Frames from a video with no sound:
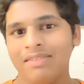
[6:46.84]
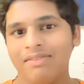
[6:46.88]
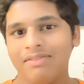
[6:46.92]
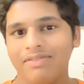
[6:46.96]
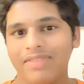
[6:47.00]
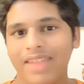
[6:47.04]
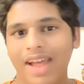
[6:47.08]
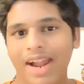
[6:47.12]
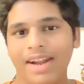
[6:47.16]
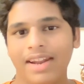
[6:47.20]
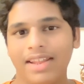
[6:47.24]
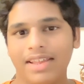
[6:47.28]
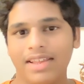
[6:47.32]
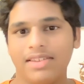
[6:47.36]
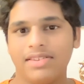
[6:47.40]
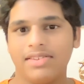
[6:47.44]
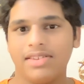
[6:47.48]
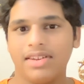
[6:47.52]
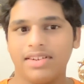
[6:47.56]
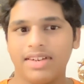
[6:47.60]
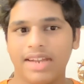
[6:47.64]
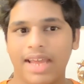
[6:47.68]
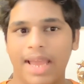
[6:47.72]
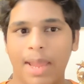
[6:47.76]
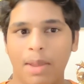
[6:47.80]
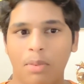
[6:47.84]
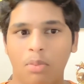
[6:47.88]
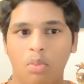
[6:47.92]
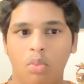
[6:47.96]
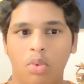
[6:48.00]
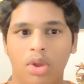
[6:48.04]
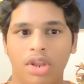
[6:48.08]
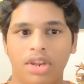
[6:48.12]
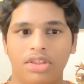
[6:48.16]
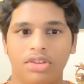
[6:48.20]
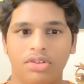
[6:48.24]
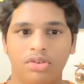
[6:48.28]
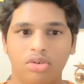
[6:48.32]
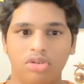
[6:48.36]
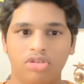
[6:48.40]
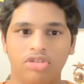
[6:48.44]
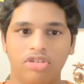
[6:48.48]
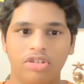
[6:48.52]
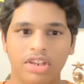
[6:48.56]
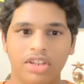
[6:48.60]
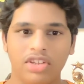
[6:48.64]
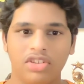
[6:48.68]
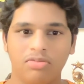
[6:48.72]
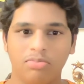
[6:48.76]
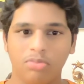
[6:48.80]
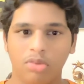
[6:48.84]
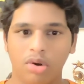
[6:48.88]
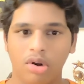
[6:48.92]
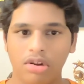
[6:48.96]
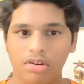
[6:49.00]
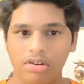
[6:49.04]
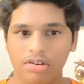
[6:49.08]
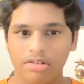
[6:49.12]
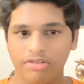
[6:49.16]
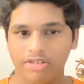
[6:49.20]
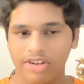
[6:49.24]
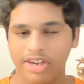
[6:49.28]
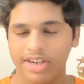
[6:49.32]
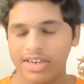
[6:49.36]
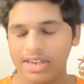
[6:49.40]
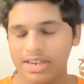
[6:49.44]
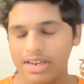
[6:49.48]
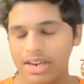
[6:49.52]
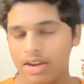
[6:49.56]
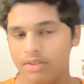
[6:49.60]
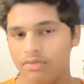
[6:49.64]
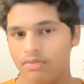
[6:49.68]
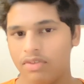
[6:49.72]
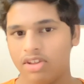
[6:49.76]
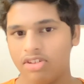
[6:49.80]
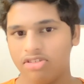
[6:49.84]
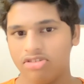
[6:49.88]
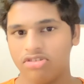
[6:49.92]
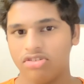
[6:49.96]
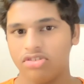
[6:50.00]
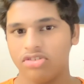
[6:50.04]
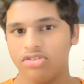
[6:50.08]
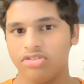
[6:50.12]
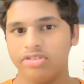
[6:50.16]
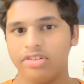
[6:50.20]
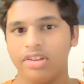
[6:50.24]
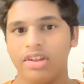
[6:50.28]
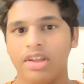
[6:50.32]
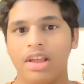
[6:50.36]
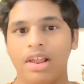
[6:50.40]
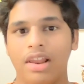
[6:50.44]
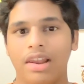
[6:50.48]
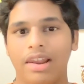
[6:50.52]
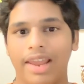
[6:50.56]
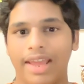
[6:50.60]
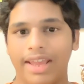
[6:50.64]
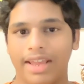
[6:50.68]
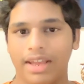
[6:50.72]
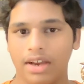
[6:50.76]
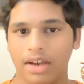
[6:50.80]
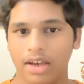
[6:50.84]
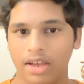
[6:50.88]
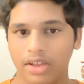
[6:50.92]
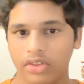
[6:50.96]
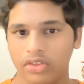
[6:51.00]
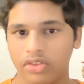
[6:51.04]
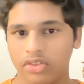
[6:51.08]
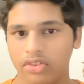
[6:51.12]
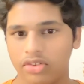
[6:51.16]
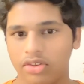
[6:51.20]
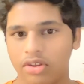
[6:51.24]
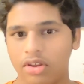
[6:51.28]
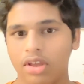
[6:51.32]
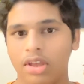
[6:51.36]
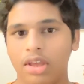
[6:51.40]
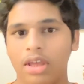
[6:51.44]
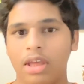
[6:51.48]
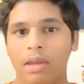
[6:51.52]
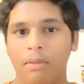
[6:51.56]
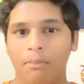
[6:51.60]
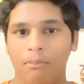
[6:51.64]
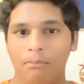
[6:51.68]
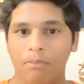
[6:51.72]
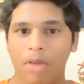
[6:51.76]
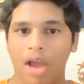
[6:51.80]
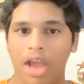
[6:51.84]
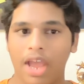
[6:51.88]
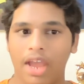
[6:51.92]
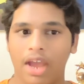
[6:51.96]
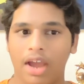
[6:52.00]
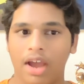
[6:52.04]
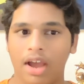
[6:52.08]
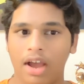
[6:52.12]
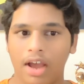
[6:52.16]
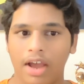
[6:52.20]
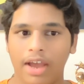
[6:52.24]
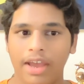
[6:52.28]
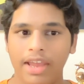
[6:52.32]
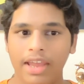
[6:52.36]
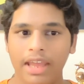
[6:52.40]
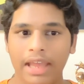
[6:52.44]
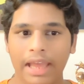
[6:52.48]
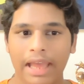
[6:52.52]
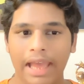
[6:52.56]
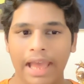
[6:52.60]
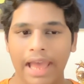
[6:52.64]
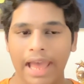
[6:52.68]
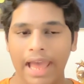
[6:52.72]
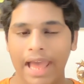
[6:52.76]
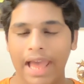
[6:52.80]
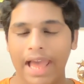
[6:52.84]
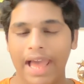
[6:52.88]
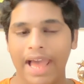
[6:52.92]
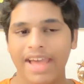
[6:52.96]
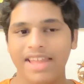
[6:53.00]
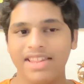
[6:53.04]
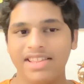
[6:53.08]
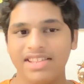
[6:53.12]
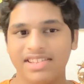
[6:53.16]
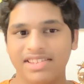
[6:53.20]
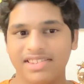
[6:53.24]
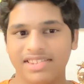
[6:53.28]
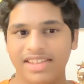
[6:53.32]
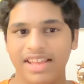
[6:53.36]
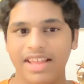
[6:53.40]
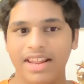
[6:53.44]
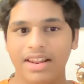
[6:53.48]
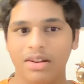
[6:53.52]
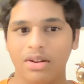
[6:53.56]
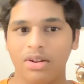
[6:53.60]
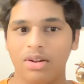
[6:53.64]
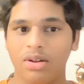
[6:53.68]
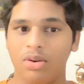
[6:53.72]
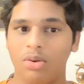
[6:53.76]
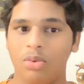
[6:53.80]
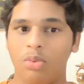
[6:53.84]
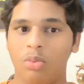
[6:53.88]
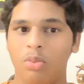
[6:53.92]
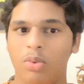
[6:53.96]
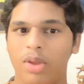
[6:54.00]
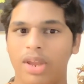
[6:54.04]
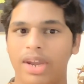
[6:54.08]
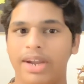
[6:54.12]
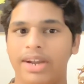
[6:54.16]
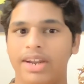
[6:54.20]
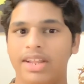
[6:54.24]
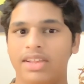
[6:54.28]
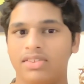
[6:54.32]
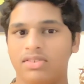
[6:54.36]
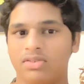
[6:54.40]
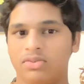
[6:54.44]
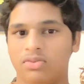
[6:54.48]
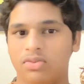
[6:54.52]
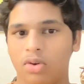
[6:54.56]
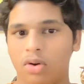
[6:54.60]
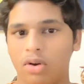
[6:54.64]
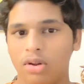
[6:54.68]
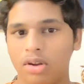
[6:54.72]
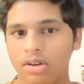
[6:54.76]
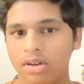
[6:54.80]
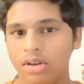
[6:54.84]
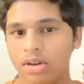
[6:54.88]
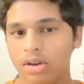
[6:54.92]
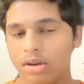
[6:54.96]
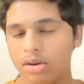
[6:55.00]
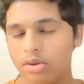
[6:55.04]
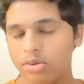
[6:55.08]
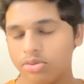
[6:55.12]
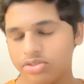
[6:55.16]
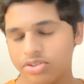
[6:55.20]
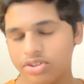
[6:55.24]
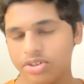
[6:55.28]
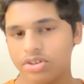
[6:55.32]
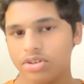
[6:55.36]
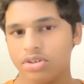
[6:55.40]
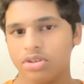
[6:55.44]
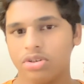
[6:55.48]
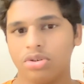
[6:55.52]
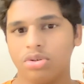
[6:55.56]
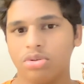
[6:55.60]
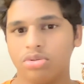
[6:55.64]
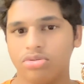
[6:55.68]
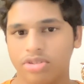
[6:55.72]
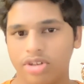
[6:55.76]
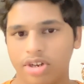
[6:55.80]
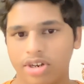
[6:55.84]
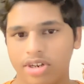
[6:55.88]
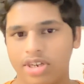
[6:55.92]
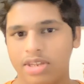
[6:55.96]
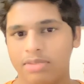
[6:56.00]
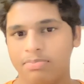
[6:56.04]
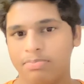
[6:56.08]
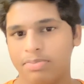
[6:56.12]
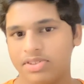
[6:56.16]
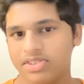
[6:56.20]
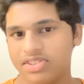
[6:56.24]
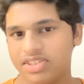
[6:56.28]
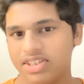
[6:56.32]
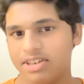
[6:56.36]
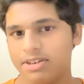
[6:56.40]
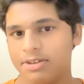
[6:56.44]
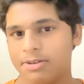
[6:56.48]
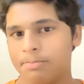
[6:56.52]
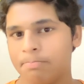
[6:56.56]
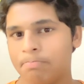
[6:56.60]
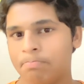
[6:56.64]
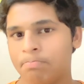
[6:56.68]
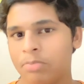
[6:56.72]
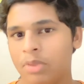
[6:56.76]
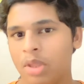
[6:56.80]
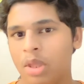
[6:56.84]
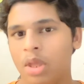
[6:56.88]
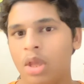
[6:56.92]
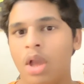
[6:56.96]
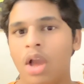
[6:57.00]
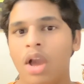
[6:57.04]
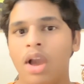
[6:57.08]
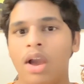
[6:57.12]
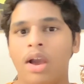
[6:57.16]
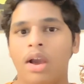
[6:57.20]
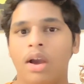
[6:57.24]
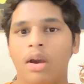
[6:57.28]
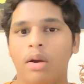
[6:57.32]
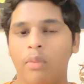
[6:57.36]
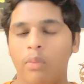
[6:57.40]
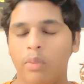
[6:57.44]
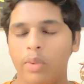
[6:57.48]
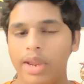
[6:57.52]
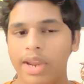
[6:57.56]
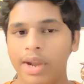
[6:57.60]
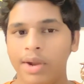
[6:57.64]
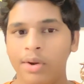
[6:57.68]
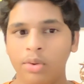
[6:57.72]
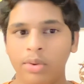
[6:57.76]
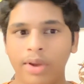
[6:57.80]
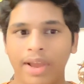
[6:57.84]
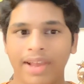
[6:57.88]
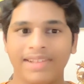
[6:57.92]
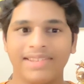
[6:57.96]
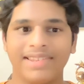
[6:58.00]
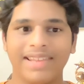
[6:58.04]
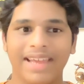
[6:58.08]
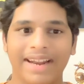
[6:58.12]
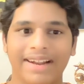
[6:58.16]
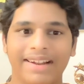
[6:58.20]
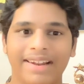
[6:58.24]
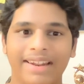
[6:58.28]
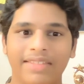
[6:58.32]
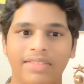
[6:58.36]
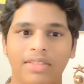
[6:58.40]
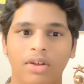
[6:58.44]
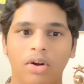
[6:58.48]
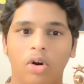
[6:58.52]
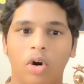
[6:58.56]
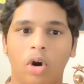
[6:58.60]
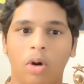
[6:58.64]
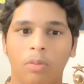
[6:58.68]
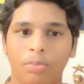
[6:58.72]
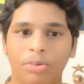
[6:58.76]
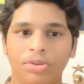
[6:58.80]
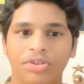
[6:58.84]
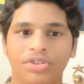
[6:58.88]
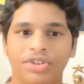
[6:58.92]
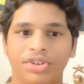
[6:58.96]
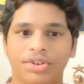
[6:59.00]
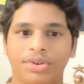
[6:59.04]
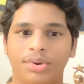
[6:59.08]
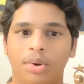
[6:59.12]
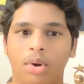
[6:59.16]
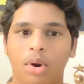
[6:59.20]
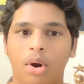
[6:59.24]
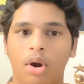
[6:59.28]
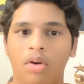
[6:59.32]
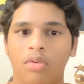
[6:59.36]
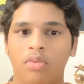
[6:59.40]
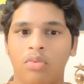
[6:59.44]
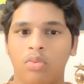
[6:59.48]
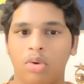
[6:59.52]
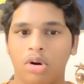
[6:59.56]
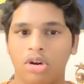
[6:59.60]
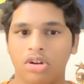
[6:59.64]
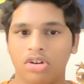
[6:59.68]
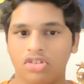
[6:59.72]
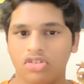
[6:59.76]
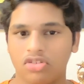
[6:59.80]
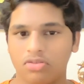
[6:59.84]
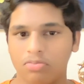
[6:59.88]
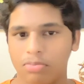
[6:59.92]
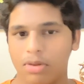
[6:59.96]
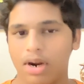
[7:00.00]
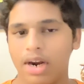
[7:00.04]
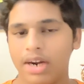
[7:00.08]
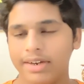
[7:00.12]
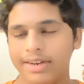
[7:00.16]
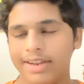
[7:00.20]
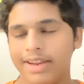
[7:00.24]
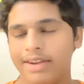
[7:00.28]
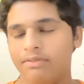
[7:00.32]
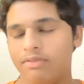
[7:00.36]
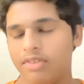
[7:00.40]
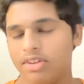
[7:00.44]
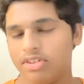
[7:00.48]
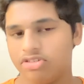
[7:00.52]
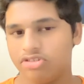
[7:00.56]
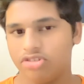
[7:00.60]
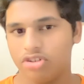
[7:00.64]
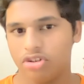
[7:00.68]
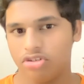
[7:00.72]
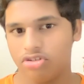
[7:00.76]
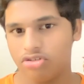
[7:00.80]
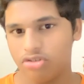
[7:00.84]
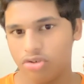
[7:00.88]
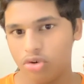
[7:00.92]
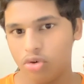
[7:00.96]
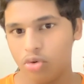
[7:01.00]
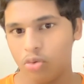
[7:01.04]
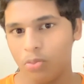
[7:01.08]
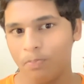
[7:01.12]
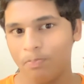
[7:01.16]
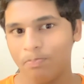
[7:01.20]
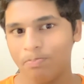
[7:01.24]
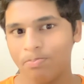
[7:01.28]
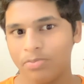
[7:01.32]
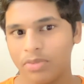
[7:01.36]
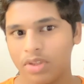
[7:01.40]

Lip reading: That is a time when usually small retail investors like us buy high and sell when it has fallen closer to 30%. We do exactly the opposite of what smart investors do.